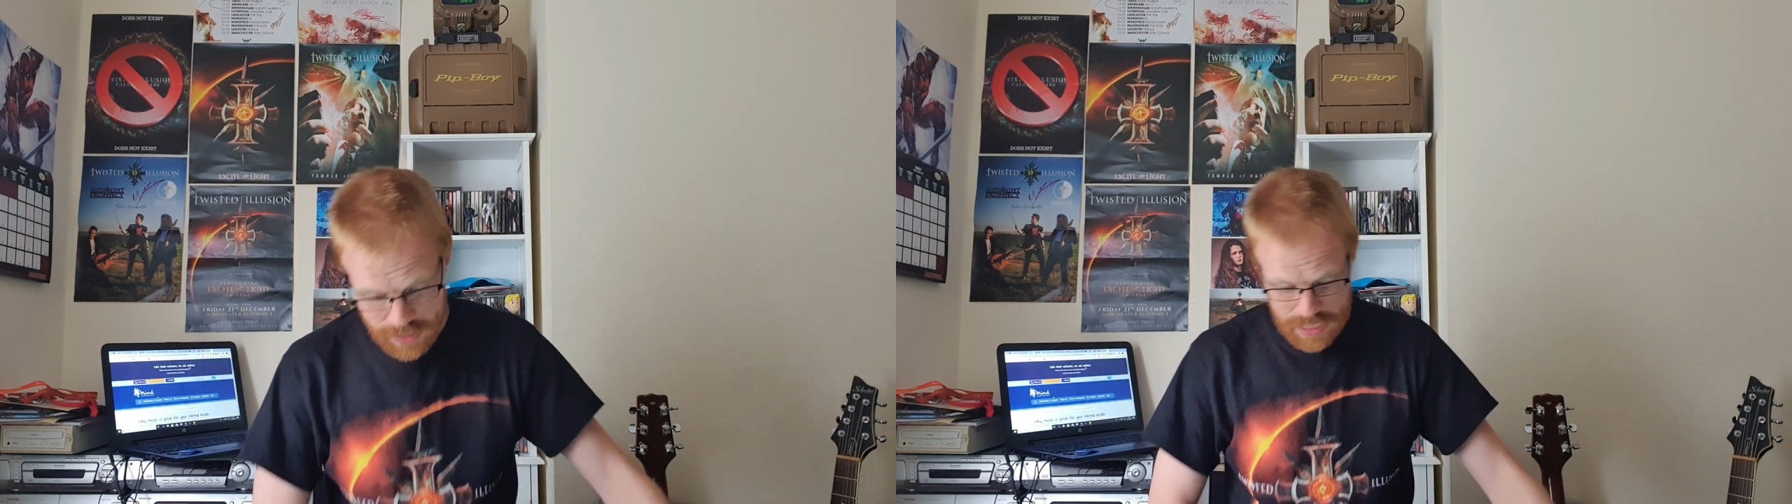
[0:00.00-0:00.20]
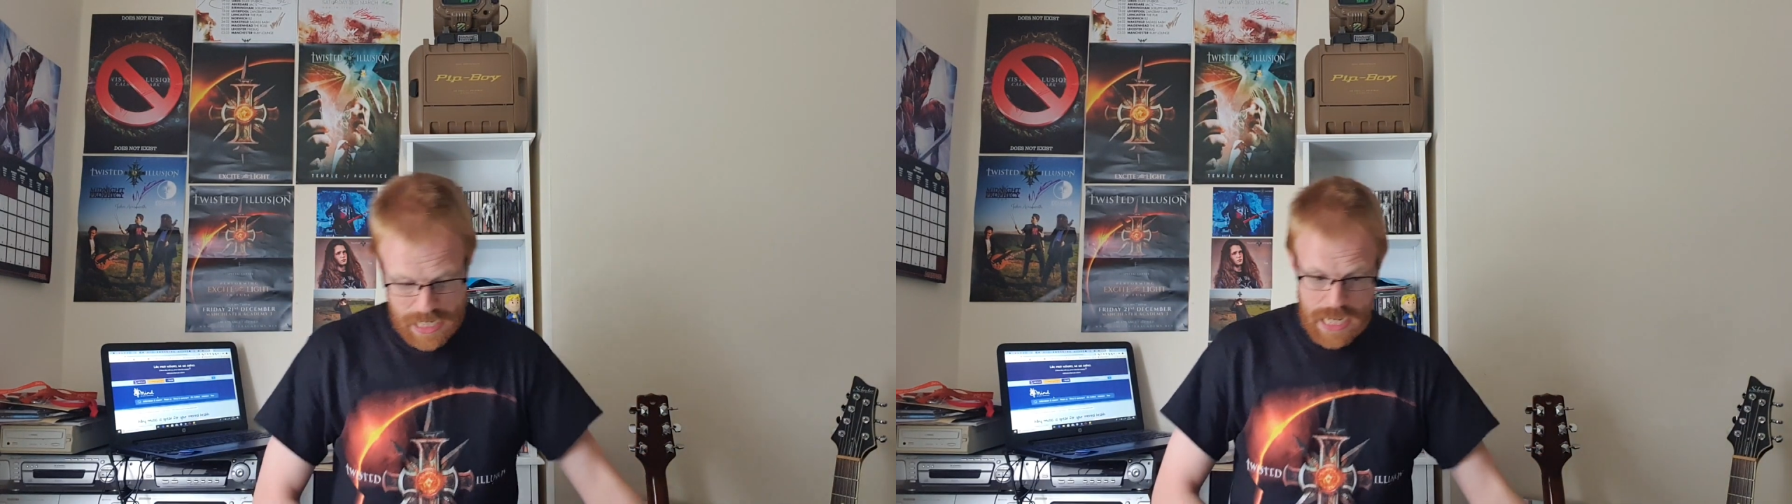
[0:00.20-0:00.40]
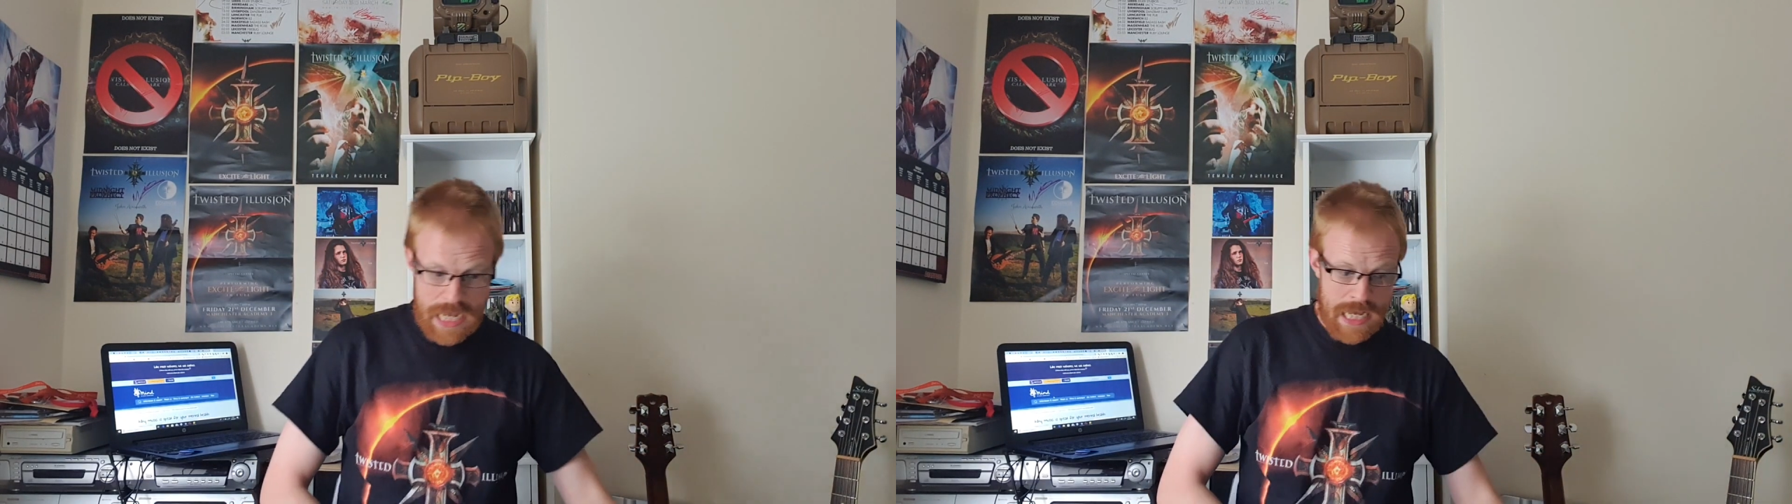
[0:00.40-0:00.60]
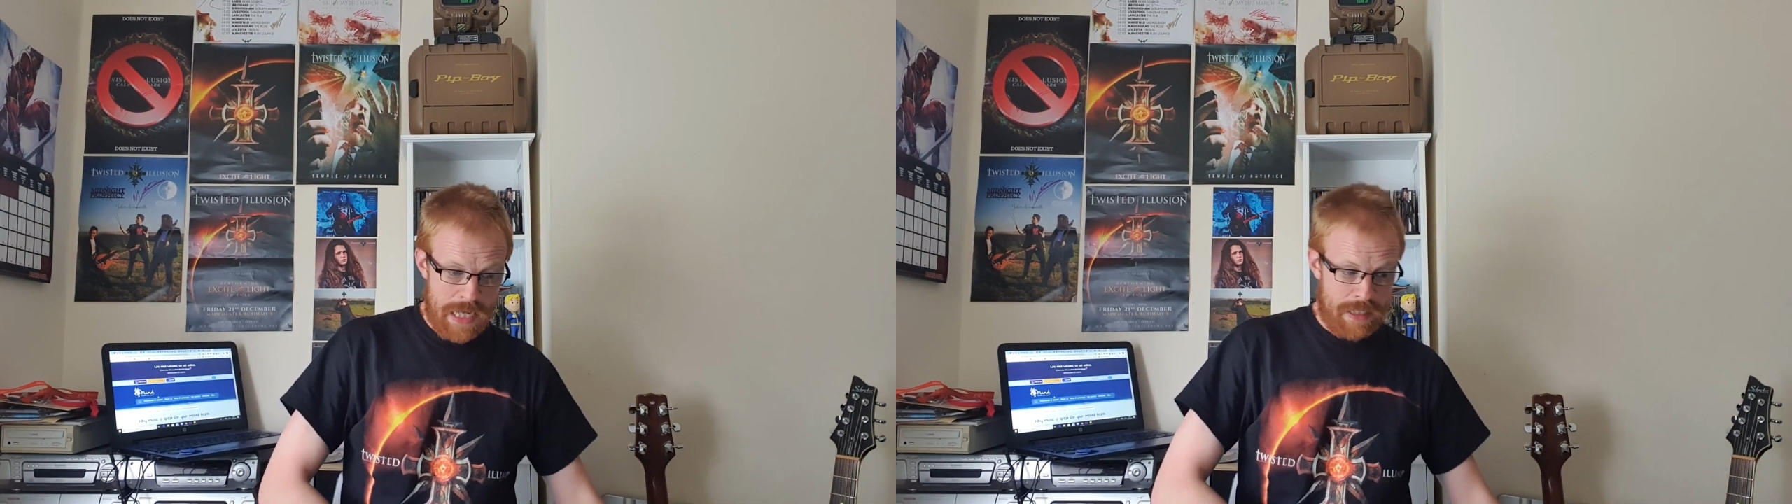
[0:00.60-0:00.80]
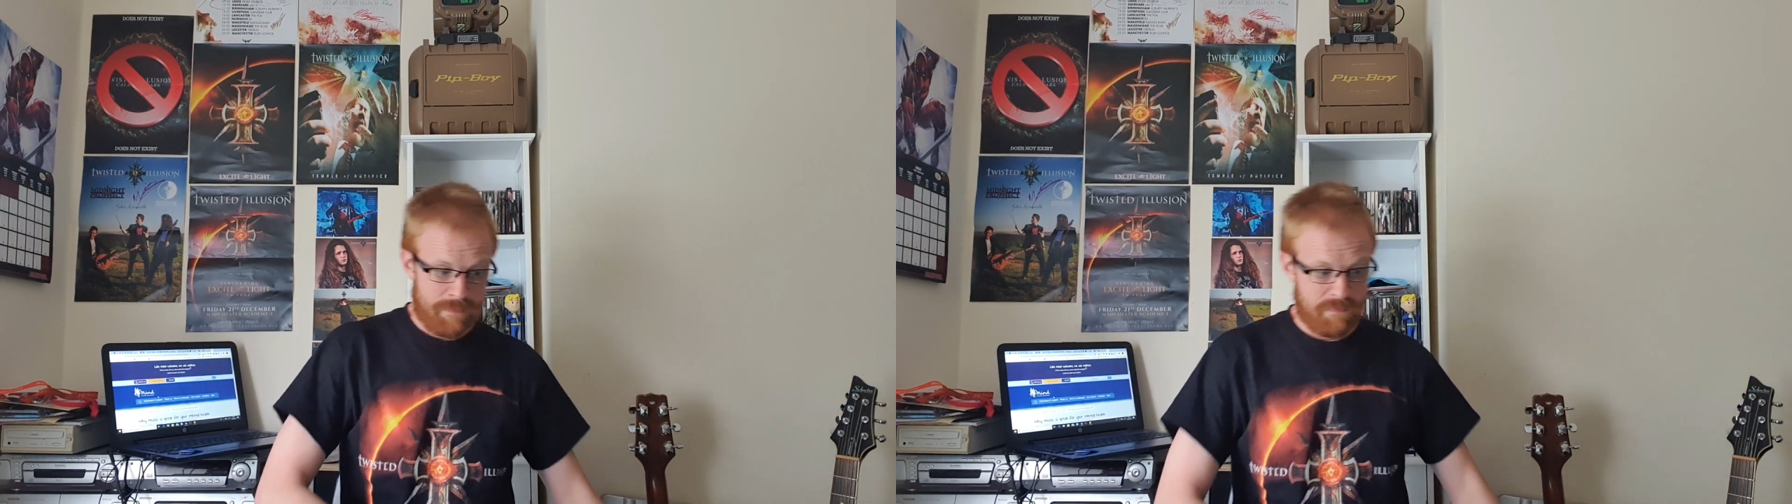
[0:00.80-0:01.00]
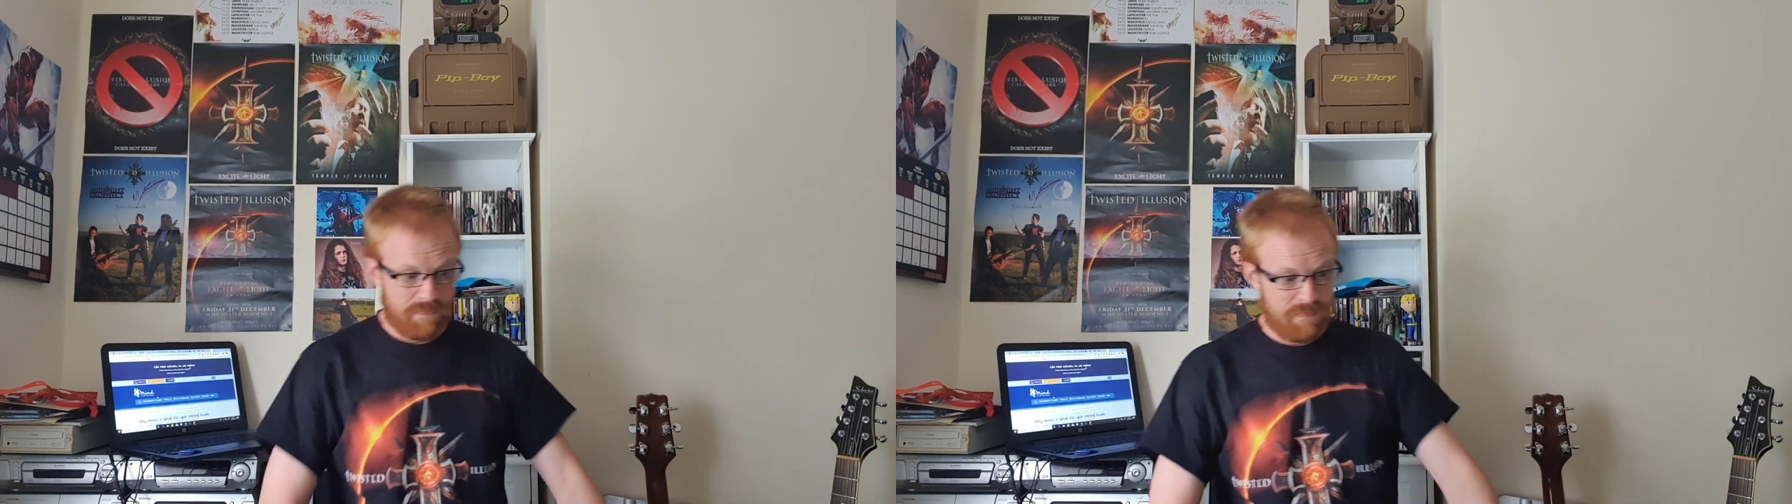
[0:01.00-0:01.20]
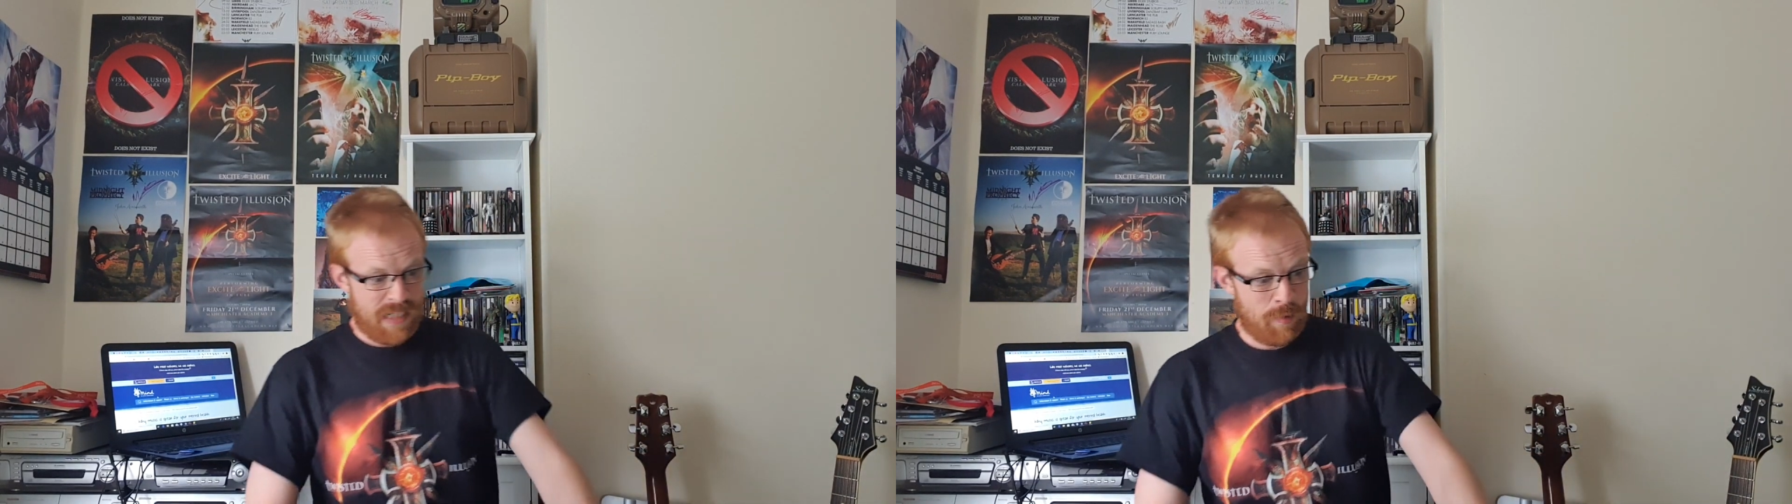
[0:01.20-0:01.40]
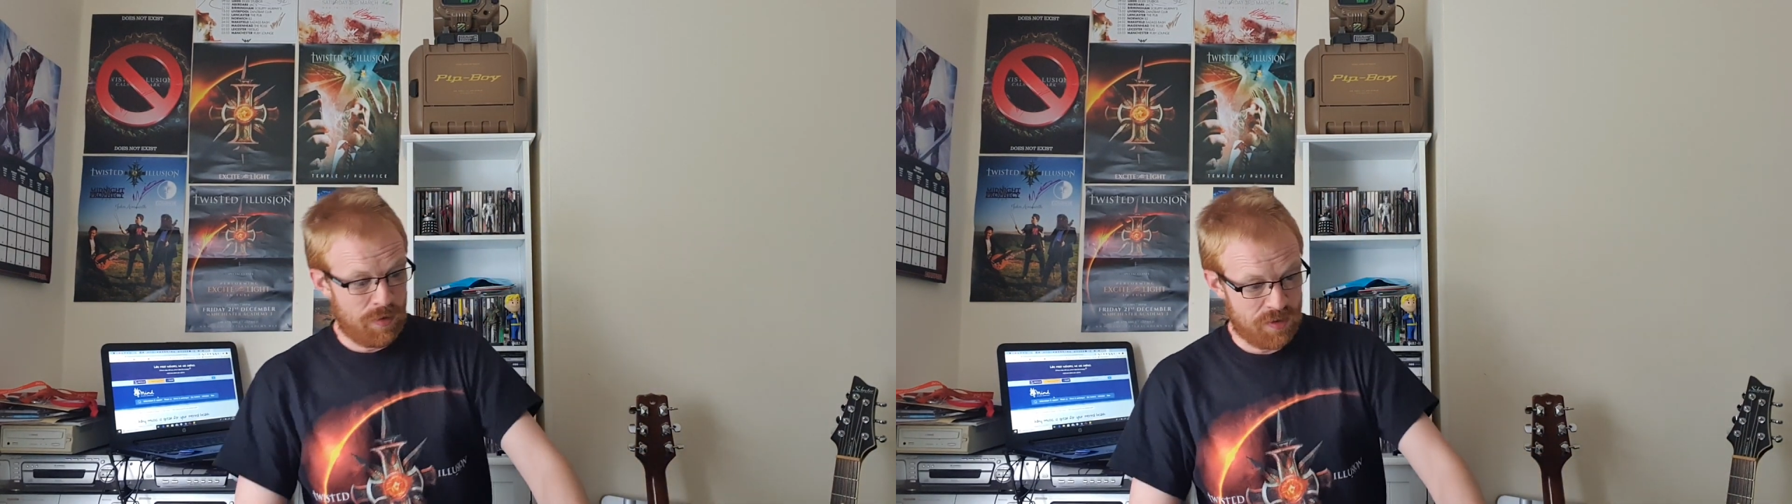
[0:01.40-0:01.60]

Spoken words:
I was